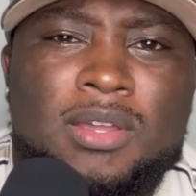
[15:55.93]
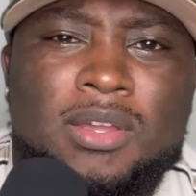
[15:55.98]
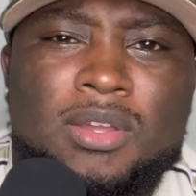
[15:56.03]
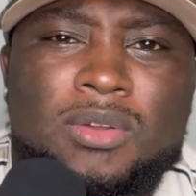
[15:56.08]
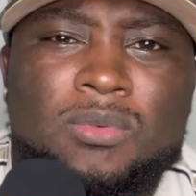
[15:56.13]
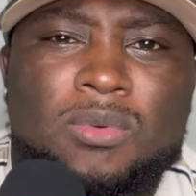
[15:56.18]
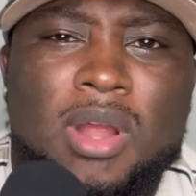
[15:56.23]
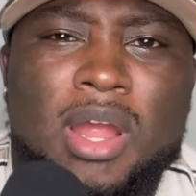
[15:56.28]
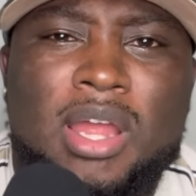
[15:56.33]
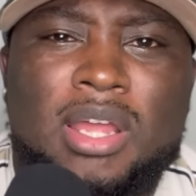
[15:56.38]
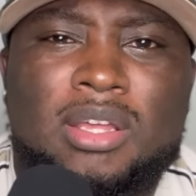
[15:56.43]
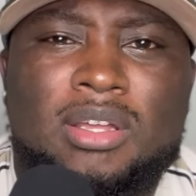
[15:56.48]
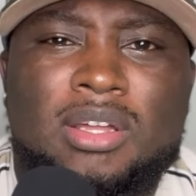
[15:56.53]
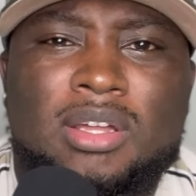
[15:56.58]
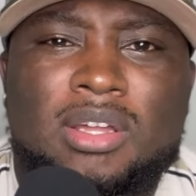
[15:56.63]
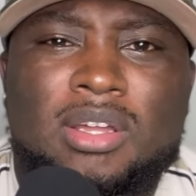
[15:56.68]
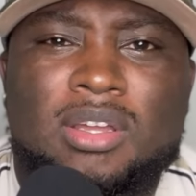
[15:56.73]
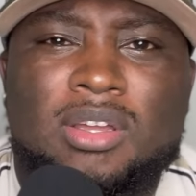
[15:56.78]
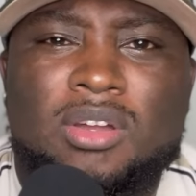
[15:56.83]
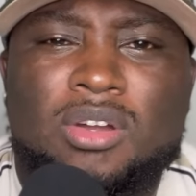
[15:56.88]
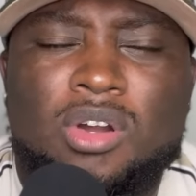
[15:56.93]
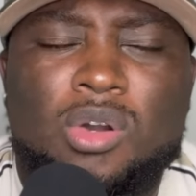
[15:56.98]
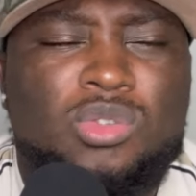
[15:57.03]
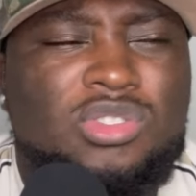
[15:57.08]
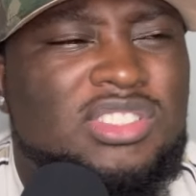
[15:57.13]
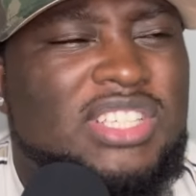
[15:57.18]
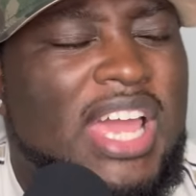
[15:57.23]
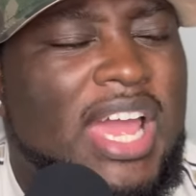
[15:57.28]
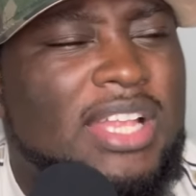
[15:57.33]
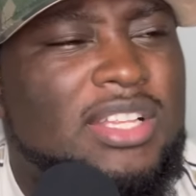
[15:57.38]
Right? Who
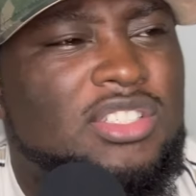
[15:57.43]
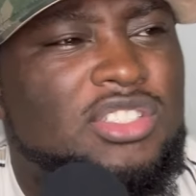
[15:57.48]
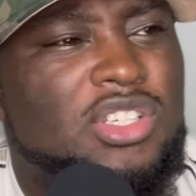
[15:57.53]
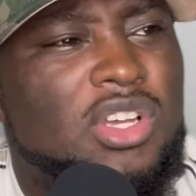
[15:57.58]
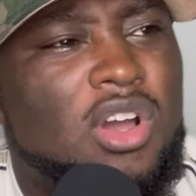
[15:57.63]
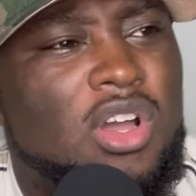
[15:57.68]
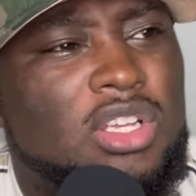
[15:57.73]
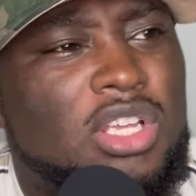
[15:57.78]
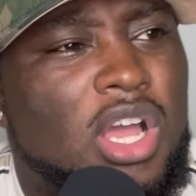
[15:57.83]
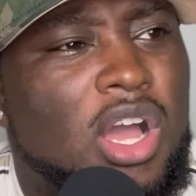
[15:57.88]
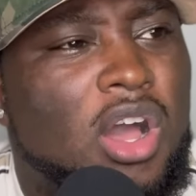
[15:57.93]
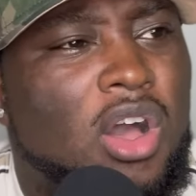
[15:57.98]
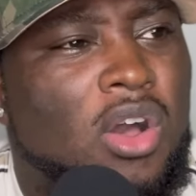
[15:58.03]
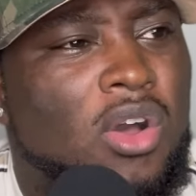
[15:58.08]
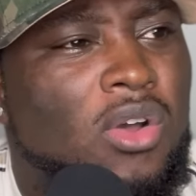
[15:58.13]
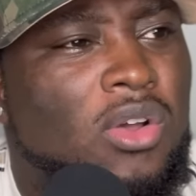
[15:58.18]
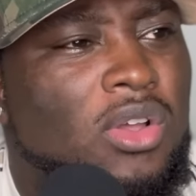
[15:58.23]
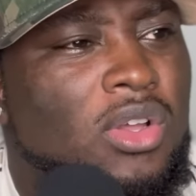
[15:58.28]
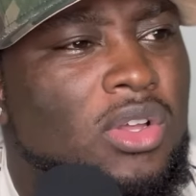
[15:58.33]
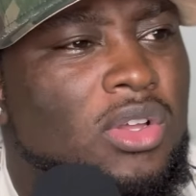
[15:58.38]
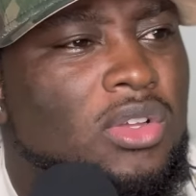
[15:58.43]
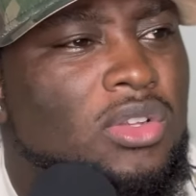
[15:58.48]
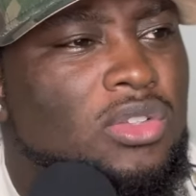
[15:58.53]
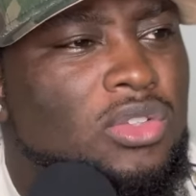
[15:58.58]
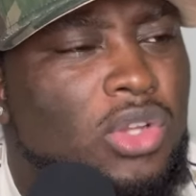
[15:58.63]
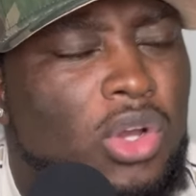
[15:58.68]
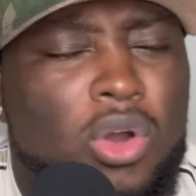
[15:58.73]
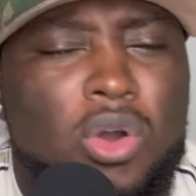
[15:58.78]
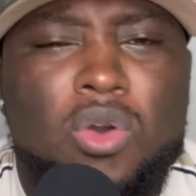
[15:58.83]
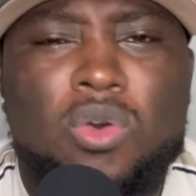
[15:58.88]
sang the song, y'all?
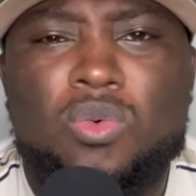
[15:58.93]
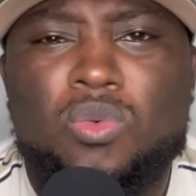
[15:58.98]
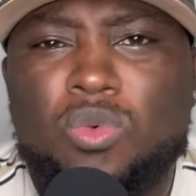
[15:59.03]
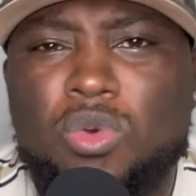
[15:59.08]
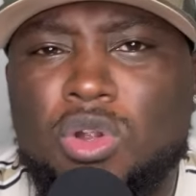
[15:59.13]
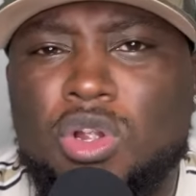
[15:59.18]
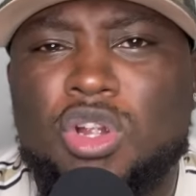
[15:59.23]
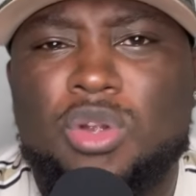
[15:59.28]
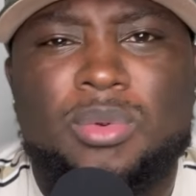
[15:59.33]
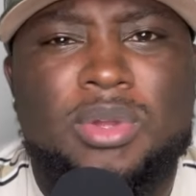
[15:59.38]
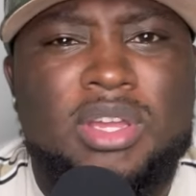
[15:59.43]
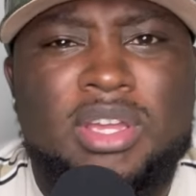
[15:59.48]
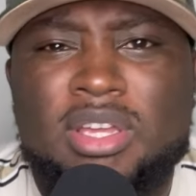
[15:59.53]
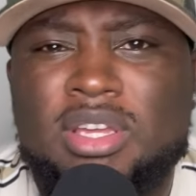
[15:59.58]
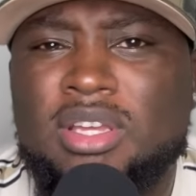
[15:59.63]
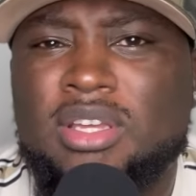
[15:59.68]
Don't worry.